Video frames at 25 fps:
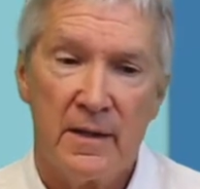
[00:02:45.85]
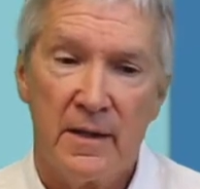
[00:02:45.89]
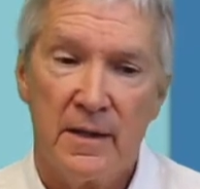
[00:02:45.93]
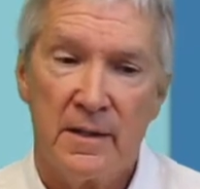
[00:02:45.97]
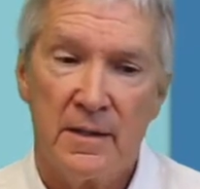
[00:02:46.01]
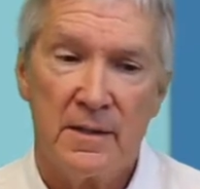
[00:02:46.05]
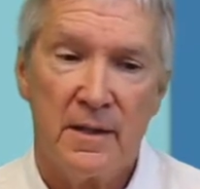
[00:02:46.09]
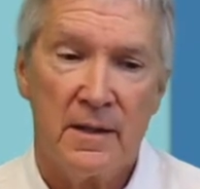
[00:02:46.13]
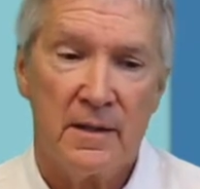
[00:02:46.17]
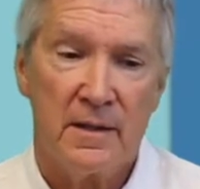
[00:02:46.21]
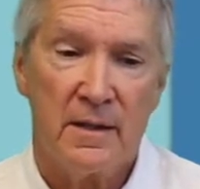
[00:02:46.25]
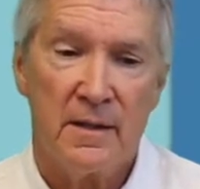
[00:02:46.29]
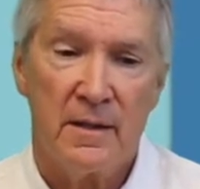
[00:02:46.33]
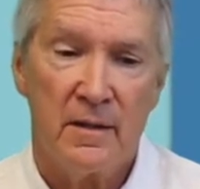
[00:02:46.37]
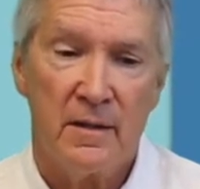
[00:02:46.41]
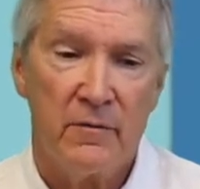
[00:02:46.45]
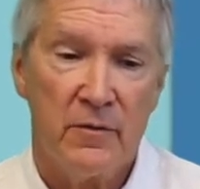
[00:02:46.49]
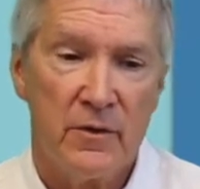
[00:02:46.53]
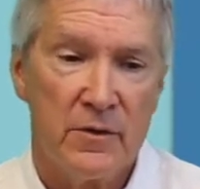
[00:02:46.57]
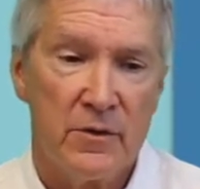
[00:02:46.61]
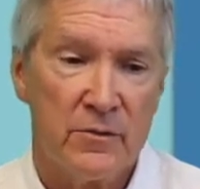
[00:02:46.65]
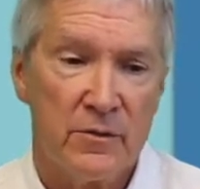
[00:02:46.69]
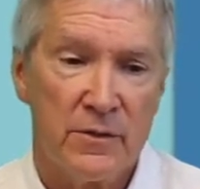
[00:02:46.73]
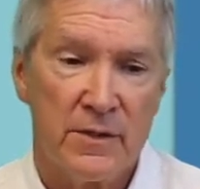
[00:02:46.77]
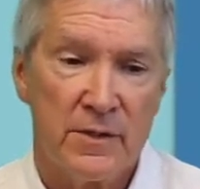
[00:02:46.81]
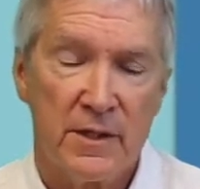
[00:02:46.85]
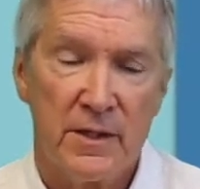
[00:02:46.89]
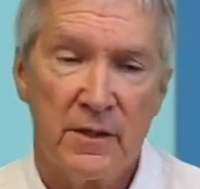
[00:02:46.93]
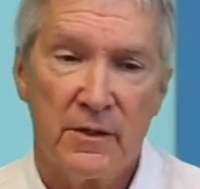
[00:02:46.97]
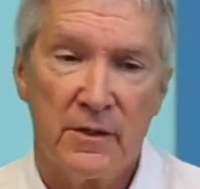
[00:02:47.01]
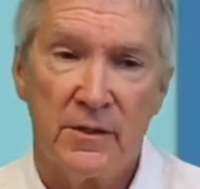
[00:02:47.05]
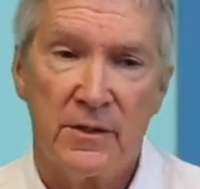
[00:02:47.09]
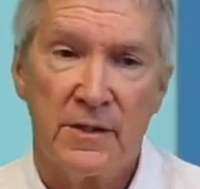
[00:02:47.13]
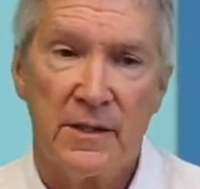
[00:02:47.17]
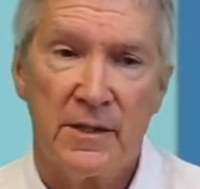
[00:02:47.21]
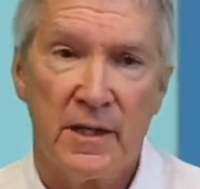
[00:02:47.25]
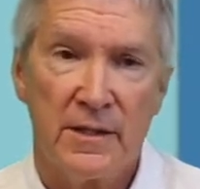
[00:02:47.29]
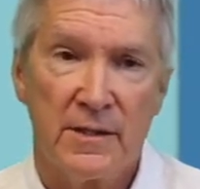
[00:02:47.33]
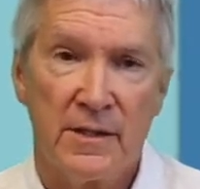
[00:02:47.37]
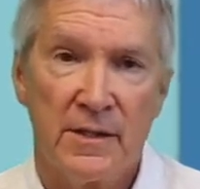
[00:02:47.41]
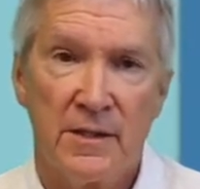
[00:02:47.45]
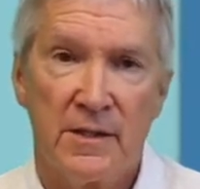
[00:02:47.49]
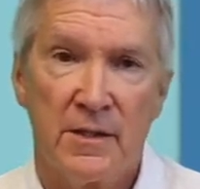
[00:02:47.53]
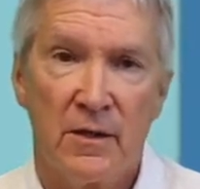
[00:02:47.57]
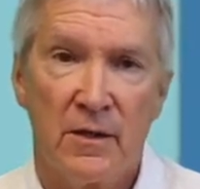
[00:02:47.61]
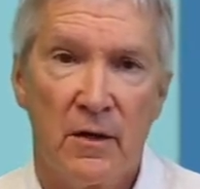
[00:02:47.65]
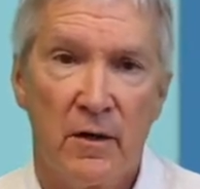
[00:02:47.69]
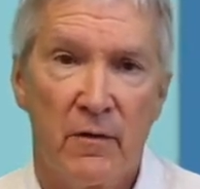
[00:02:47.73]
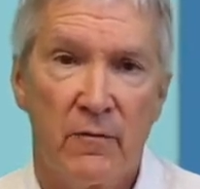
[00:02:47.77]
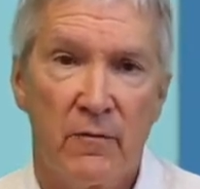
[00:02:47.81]
is that the visual skills
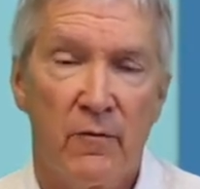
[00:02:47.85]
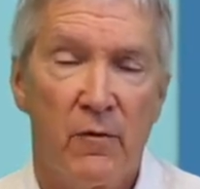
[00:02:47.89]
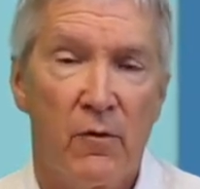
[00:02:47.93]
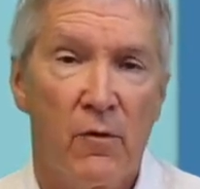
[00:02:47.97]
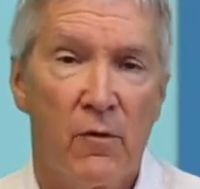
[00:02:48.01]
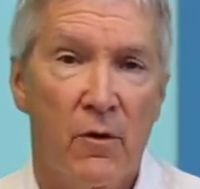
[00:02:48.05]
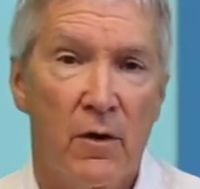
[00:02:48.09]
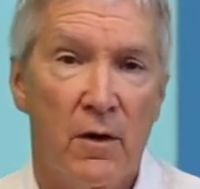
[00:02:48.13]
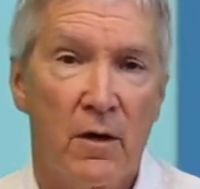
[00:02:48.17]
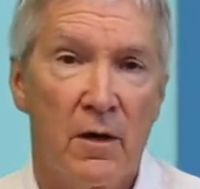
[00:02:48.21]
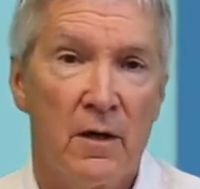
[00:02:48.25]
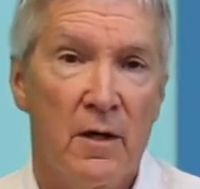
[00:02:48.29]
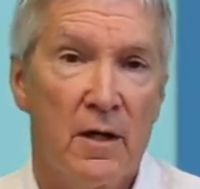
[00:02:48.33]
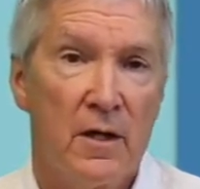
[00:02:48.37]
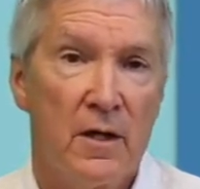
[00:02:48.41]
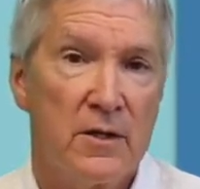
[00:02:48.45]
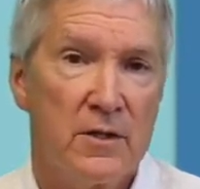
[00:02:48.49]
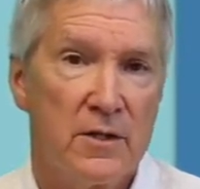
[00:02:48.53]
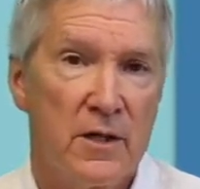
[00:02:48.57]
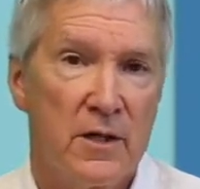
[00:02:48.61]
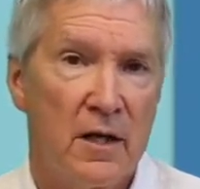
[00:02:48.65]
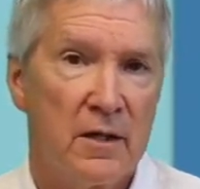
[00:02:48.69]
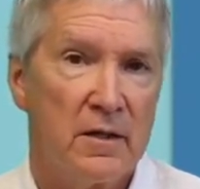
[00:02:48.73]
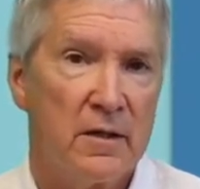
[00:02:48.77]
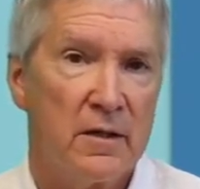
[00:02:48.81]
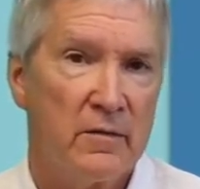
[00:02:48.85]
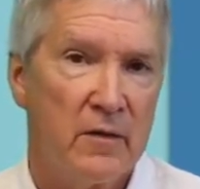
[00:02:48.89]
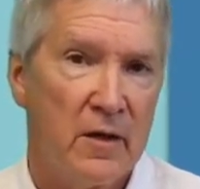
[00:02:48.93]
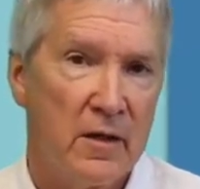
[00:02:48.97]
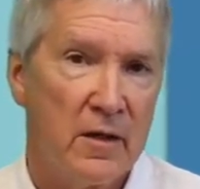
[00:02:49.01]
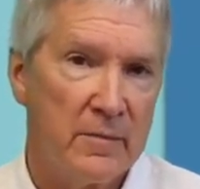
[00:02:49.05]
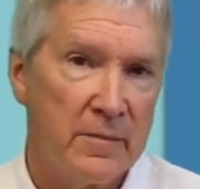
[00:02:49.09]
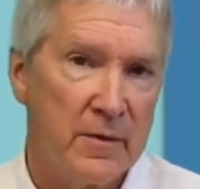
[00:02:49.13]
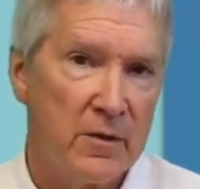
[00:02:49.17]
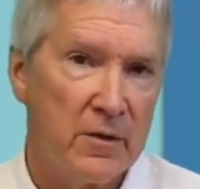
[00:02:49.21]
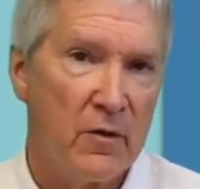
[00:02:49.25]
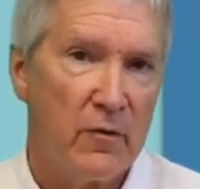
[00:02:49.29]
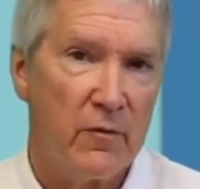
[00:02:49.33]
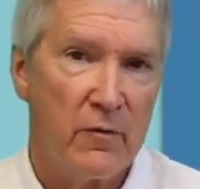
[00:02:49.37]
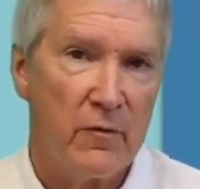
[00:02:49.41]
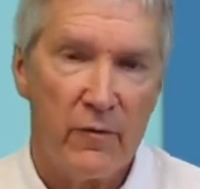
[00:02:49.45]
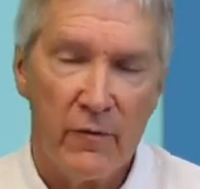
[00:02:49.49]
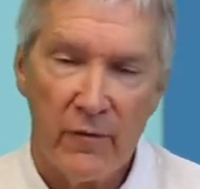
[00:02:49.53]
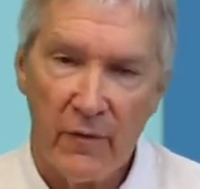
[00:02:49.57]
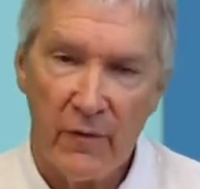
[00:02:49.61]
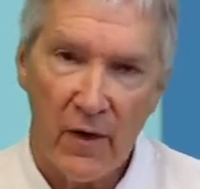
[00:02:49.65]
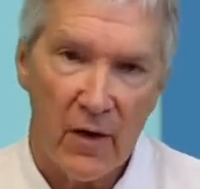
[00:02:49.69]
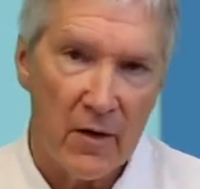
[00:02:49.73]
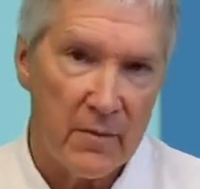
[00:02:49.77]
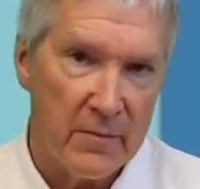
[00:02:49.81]
necessary for child development go
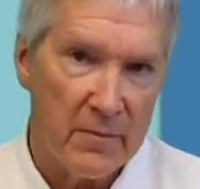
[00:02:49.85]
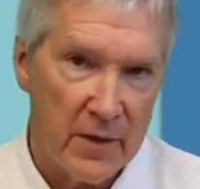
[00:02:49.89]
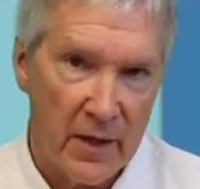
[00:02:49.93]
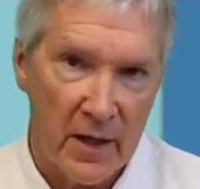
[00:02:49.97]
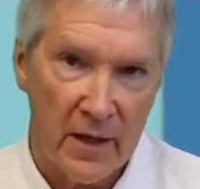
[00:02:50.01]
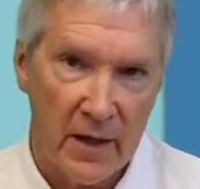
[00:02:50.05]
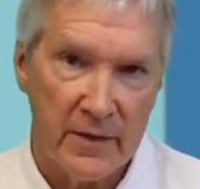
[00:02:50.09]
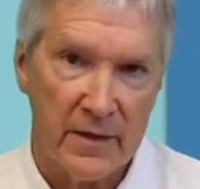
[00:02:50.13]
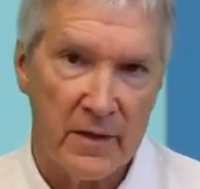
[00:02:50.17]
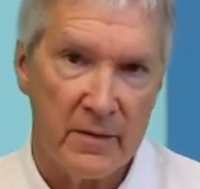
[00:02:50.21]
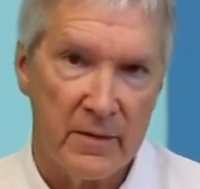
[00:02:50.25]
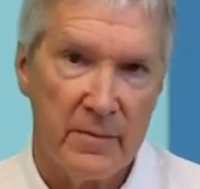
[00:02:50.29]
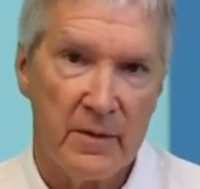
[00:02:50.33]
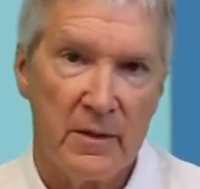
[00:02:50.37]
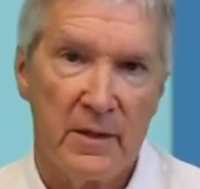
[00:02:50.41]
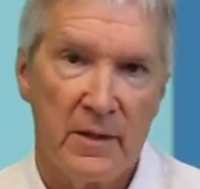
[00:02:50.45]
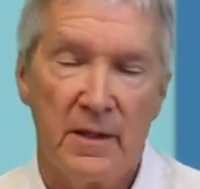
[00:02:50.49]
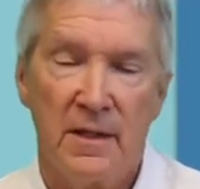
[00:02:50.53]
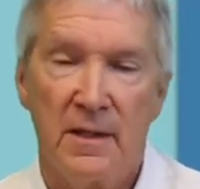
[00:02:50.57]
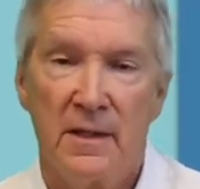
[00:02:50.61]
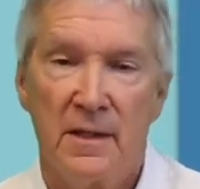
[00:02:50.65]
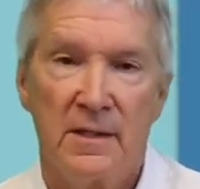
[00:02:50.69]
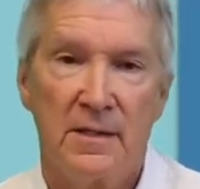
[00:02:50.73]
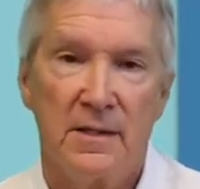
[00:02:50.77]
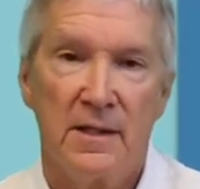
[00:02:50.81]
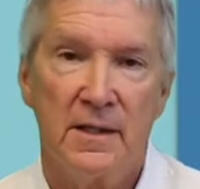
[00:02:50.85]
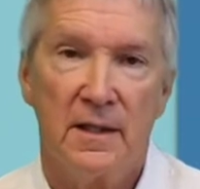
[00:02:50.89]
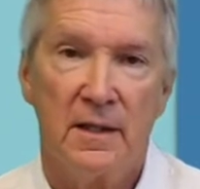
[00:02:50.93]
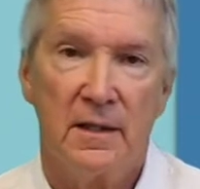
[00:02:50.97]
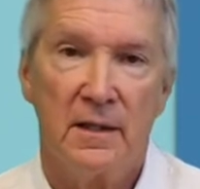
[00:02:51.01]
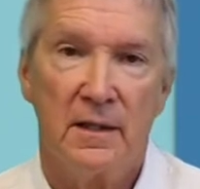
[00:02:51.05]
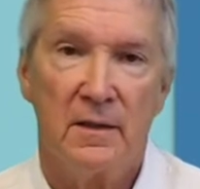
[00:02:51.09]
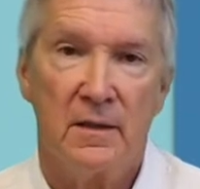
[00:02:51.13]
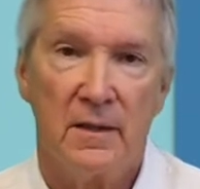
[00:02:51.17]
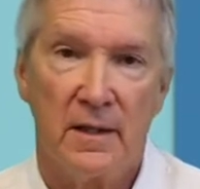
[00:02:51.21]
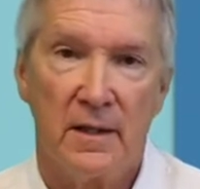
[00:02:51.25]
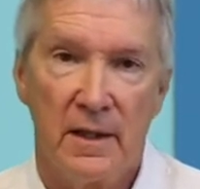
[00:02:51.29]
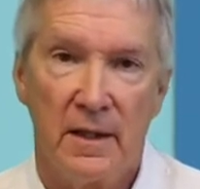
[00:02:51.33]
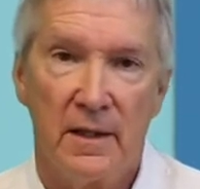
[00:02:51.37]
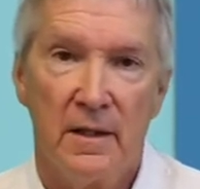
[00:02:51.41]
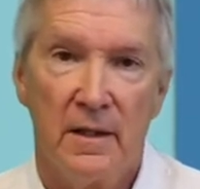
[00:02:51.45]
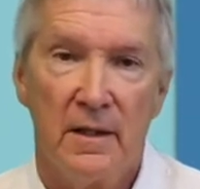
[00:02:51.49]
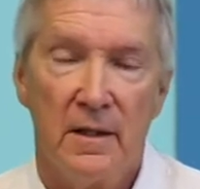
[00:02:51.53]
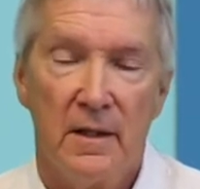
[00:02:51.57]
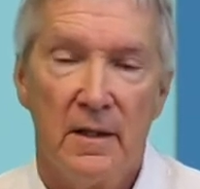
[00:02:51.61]
far beyond the ability to see clearly.